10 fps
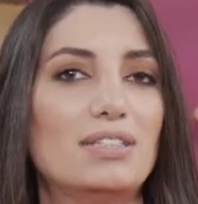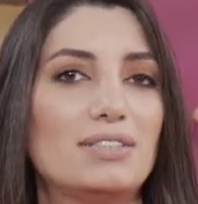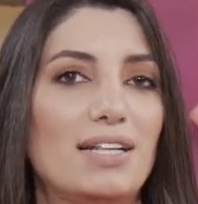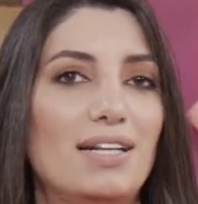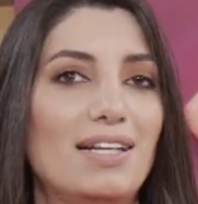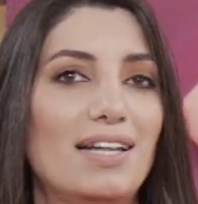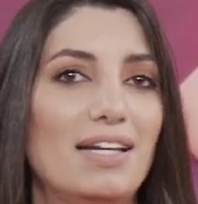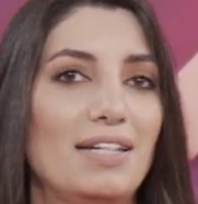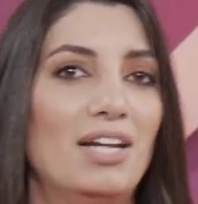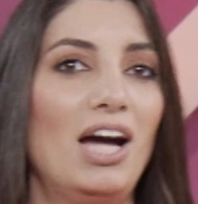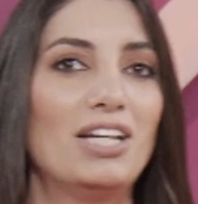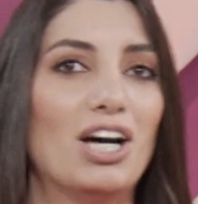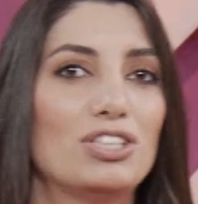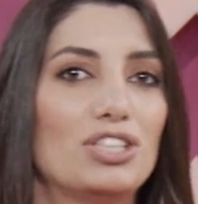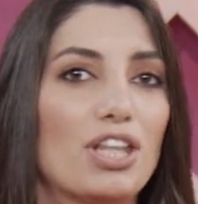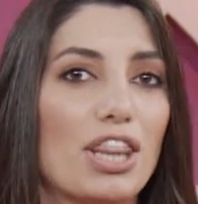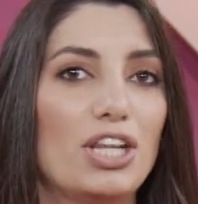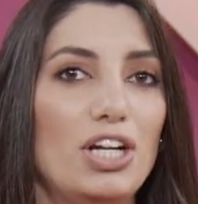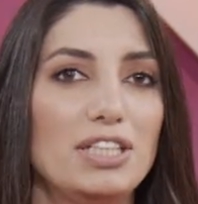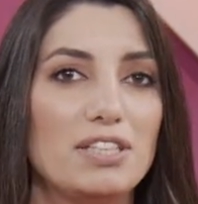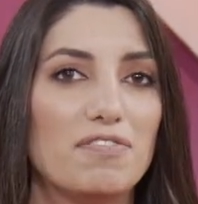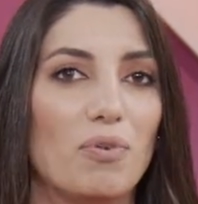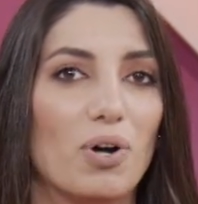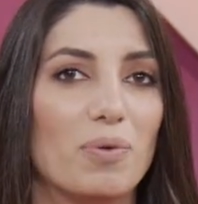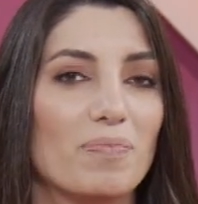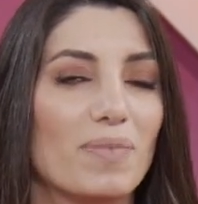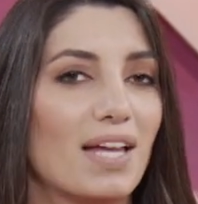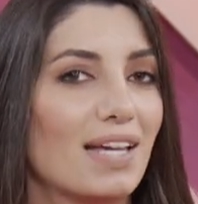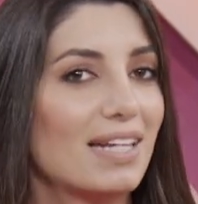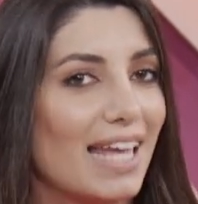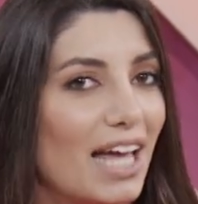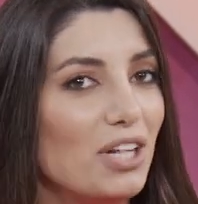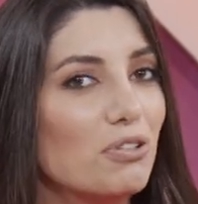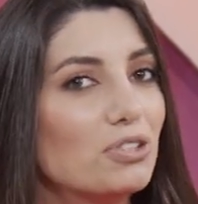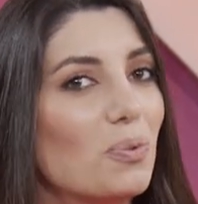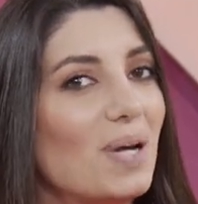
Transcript: till 934? Can you do